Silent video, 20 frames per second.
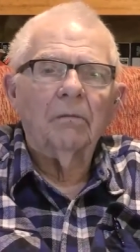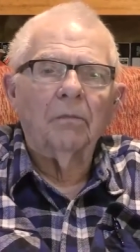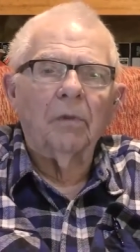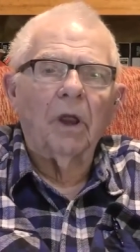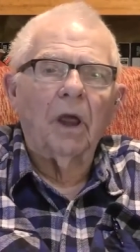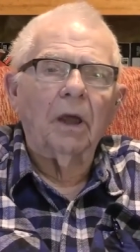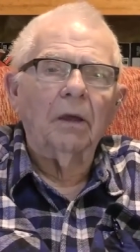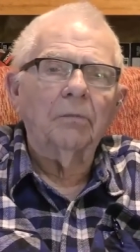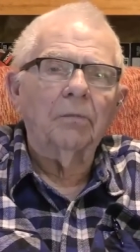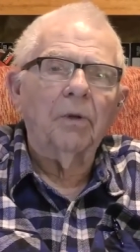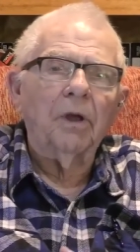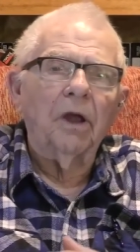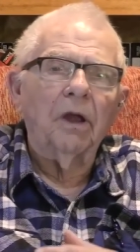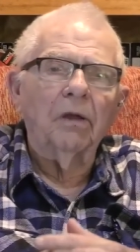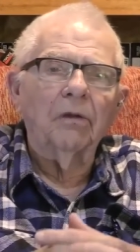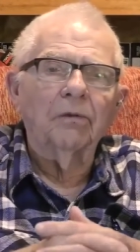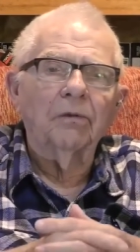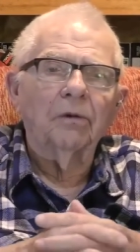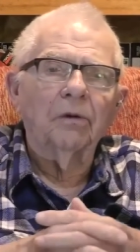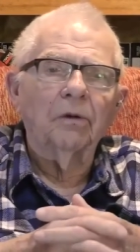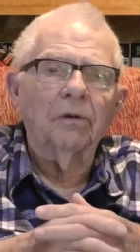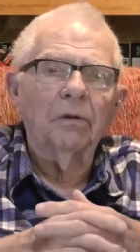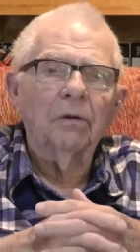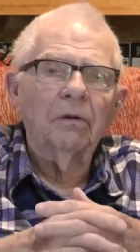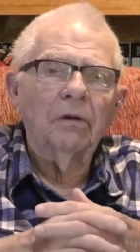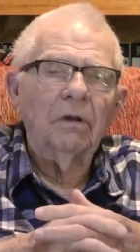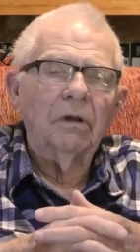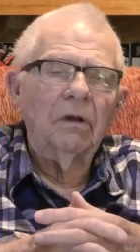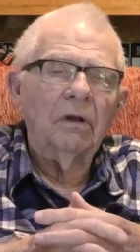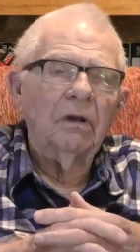Black Panther
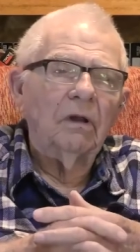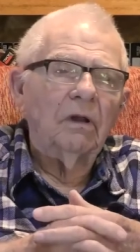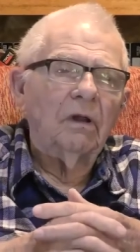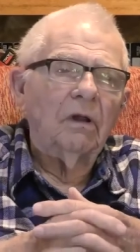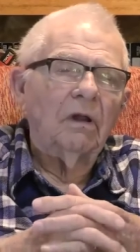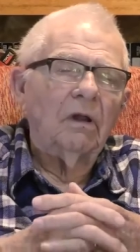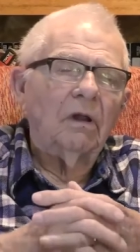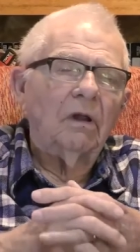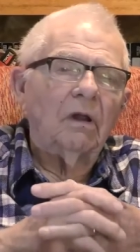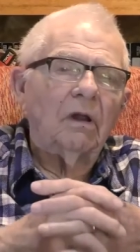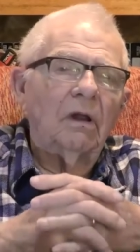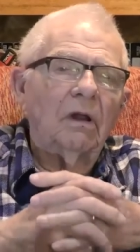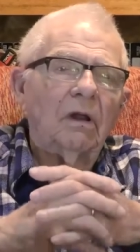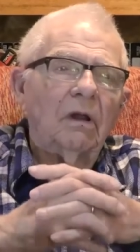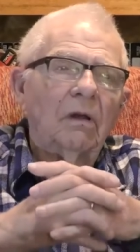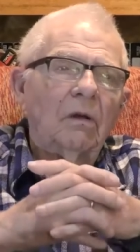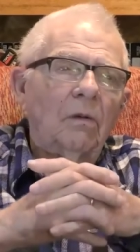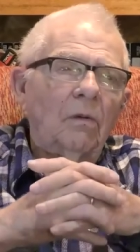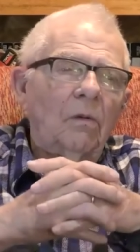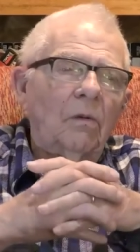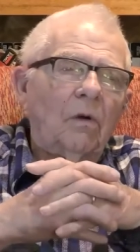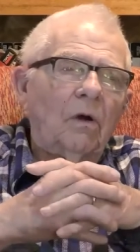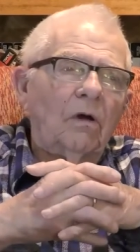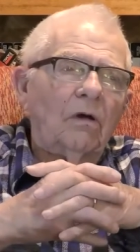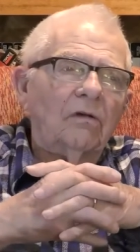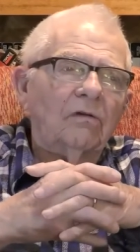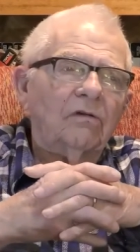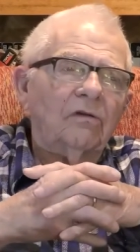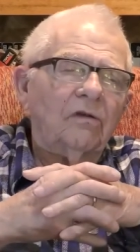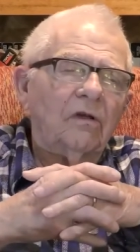
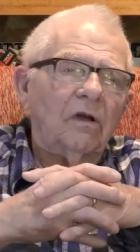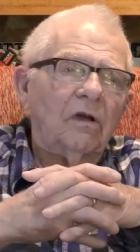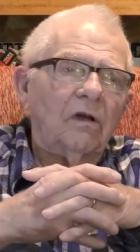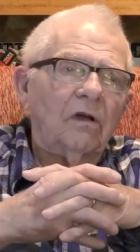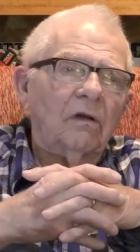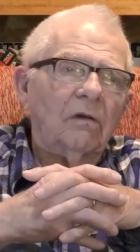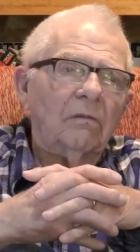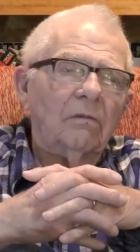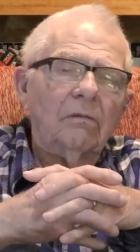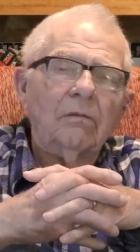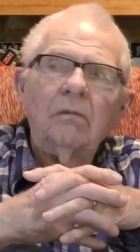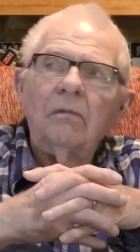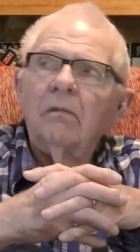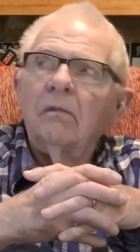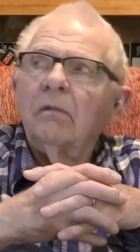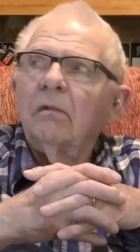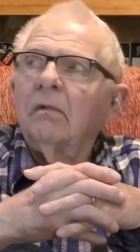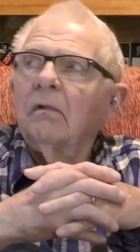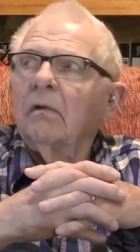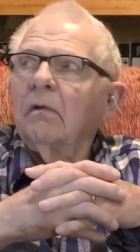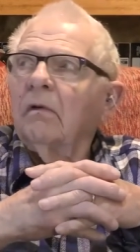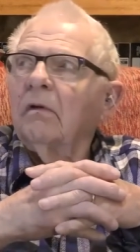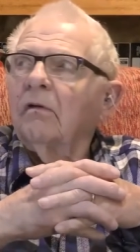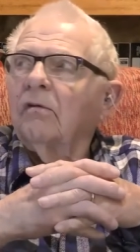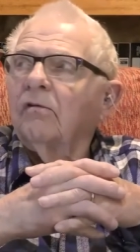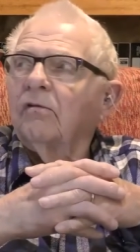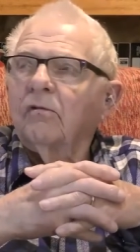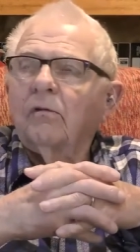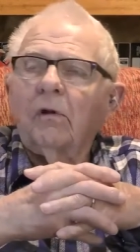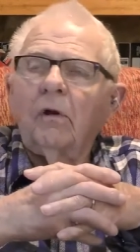was
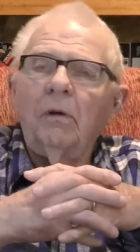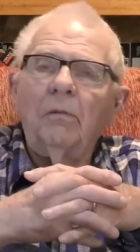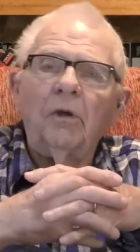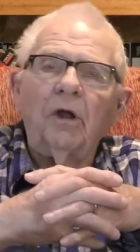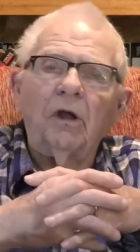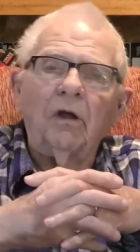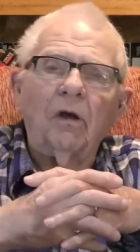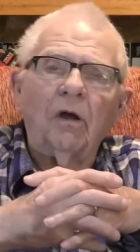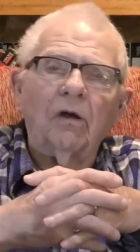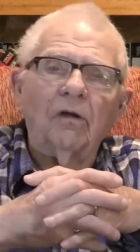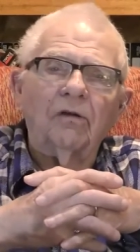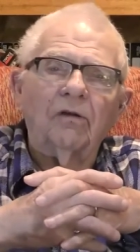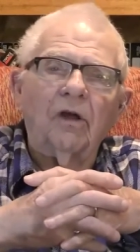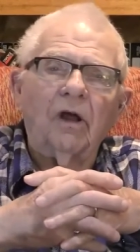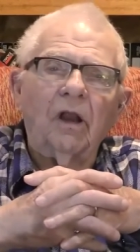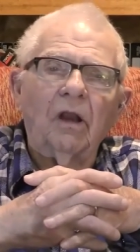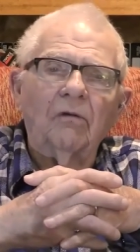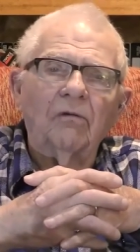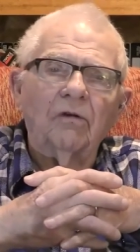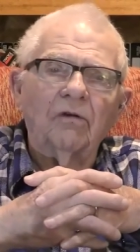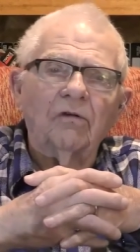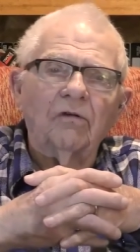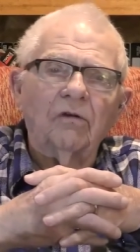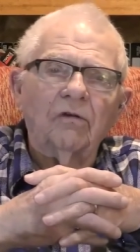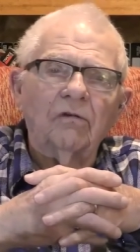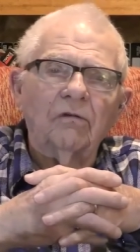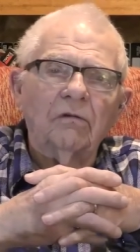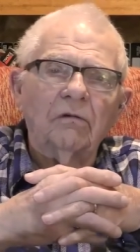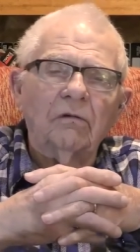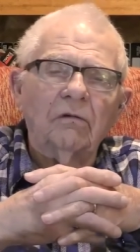streaming on
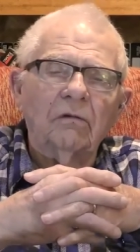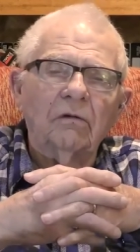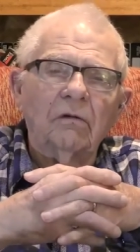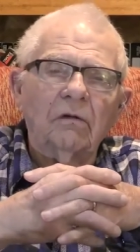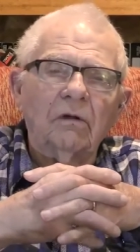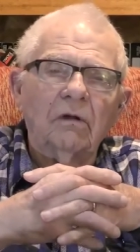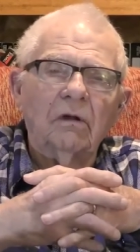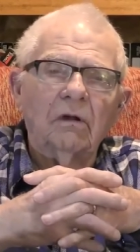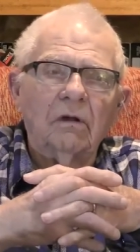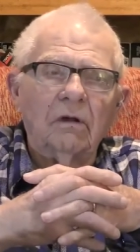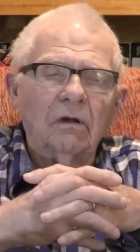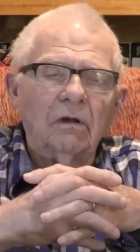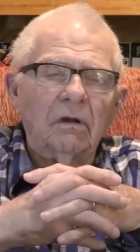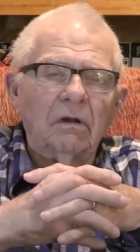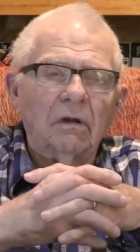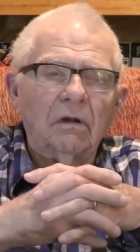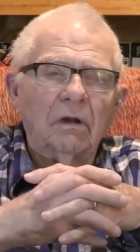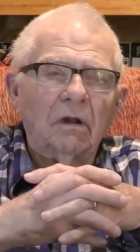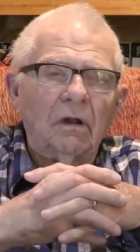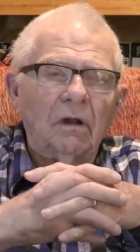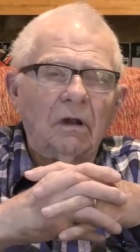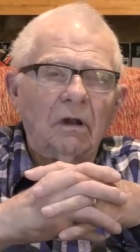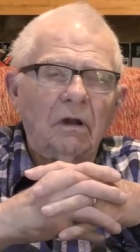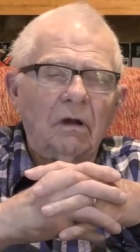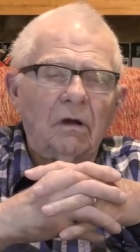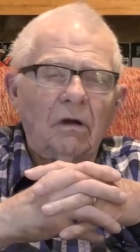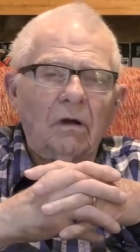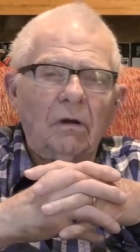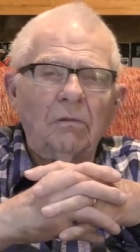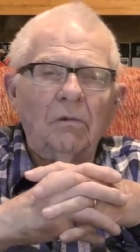television
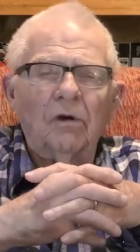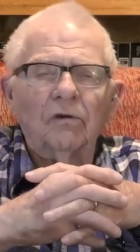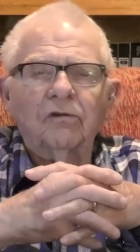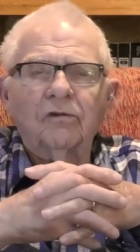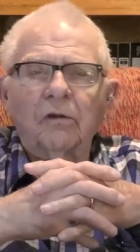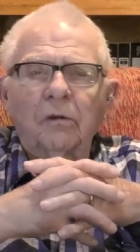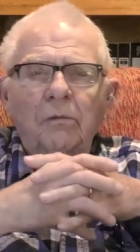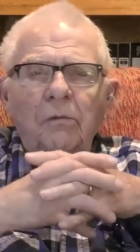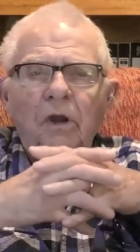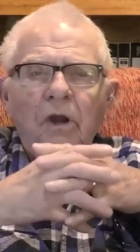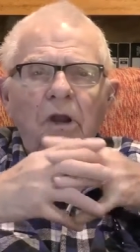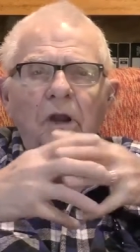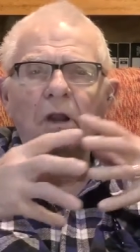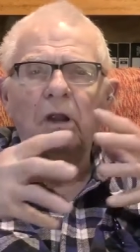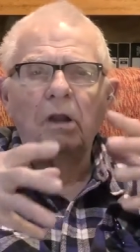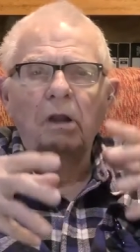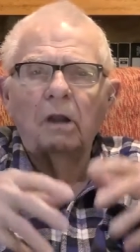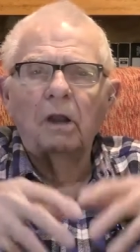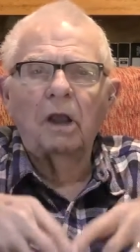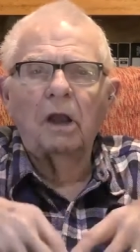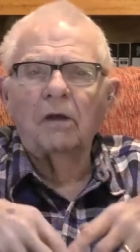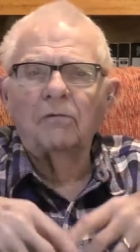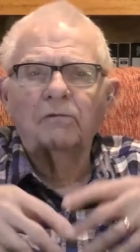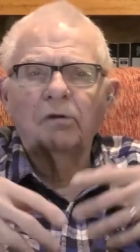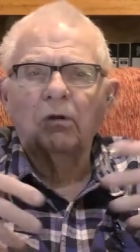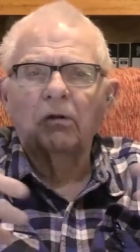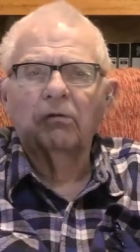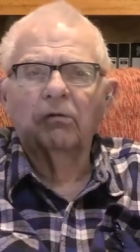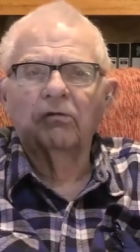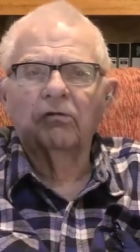almost immediately
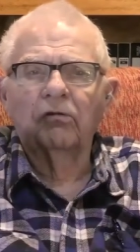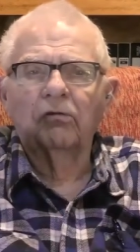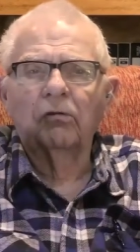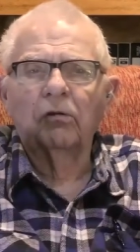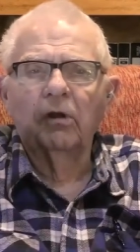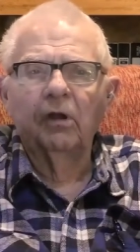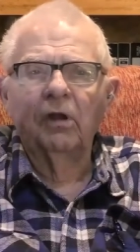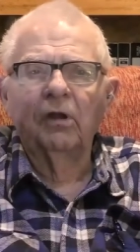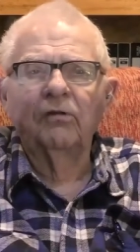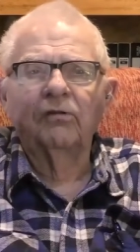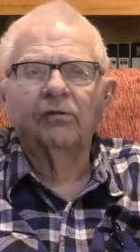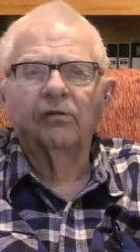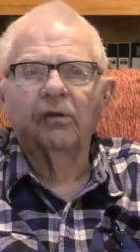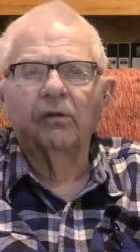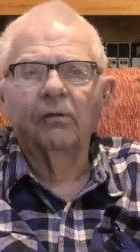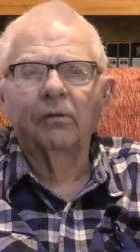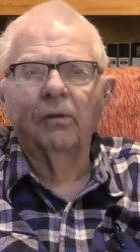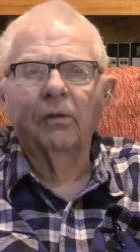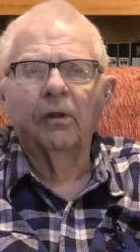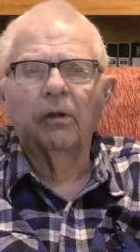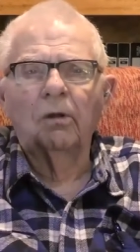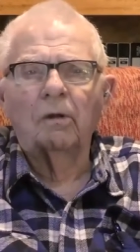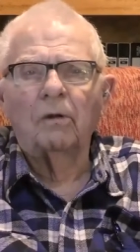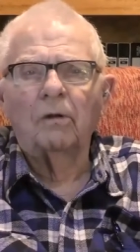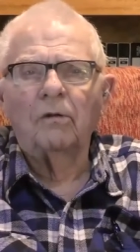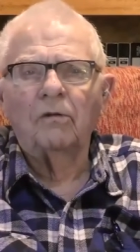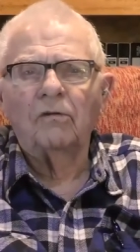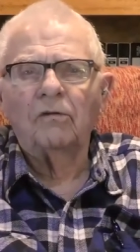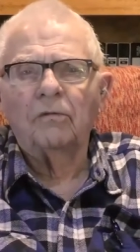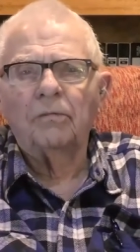after it was released in
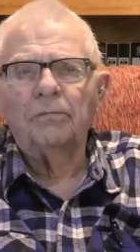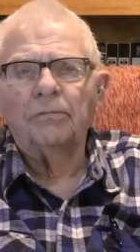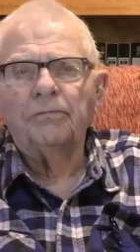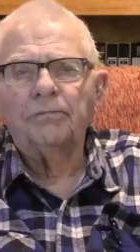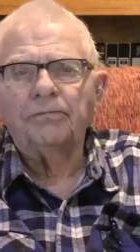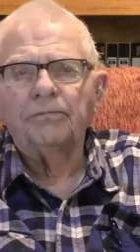theaters.